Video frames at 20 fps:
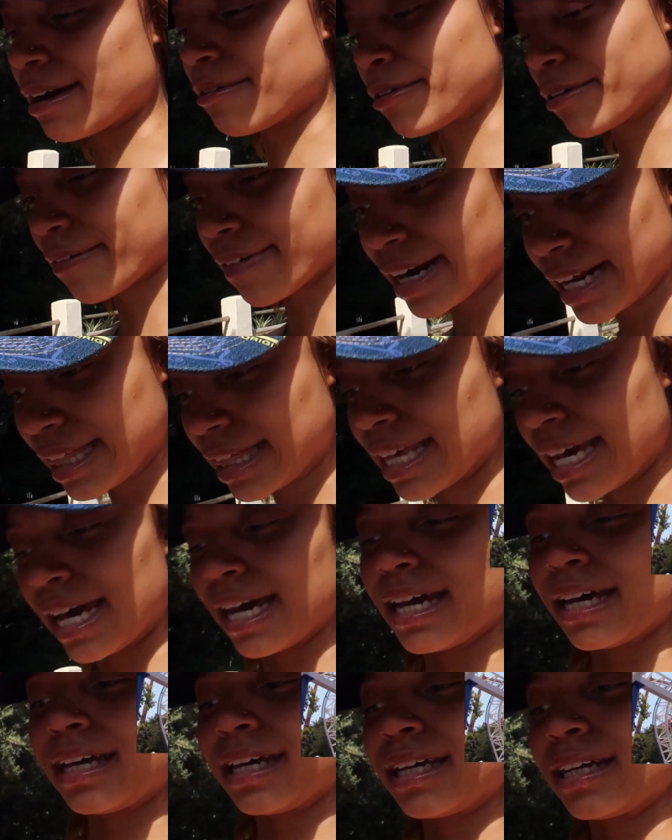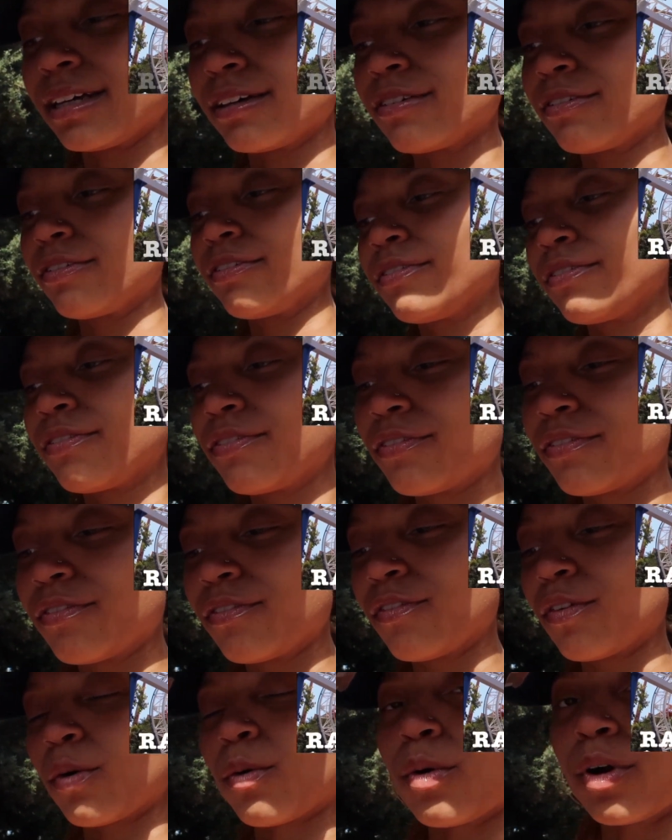I would rate that a
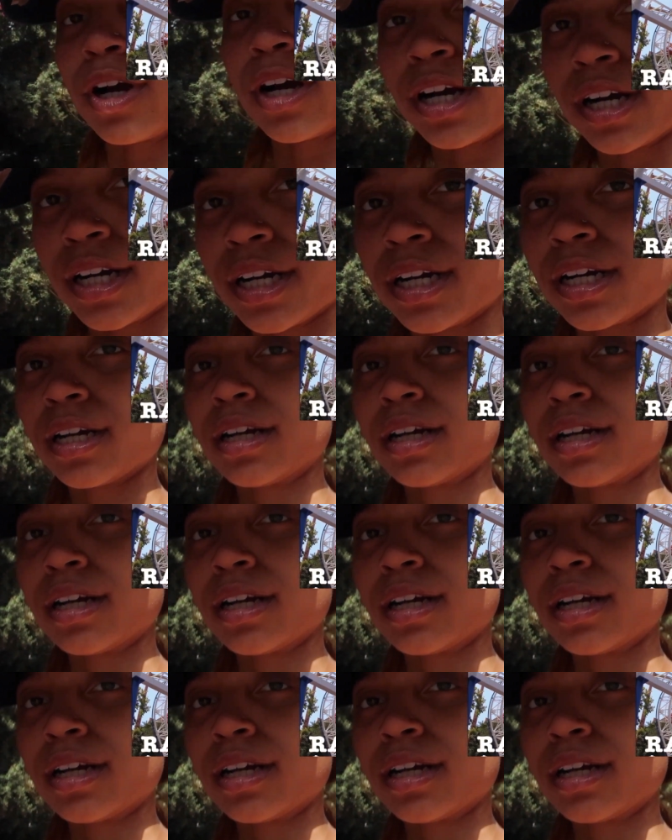4.